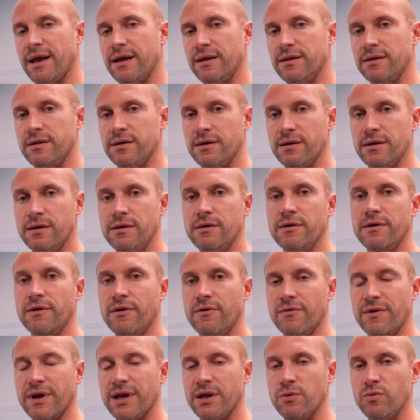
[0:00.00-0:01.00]
and
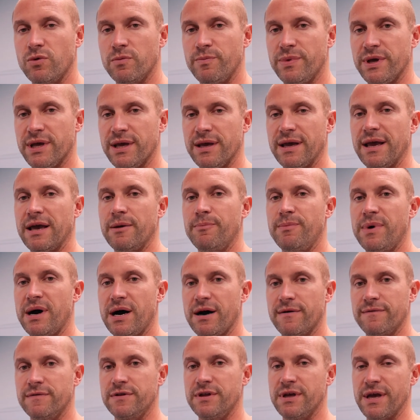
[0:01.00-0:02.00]
green will be
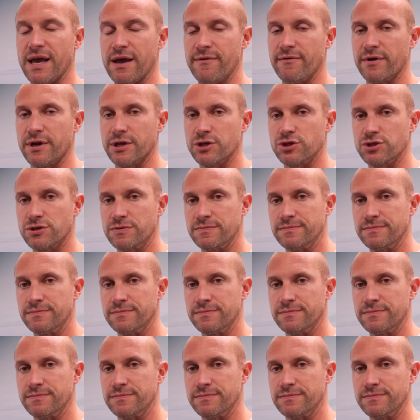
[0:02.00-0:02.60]
above the average.